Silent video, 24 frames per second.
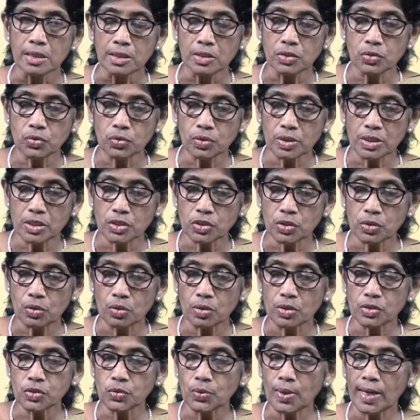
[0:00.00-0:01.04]
Intonation
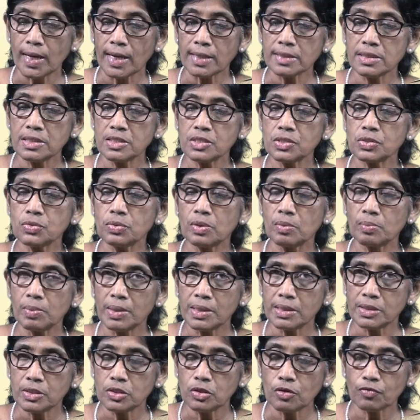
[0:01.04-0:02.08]
also adds to the
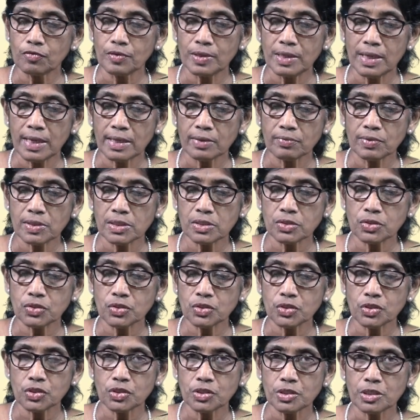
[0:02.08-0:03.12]
melody of a
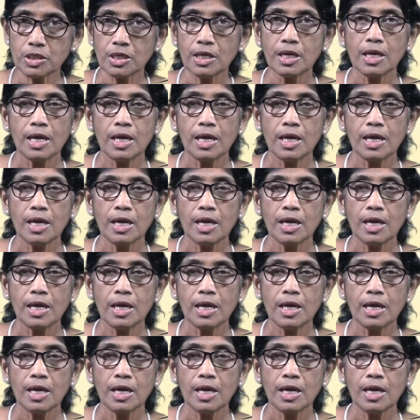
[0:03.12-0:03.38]
language,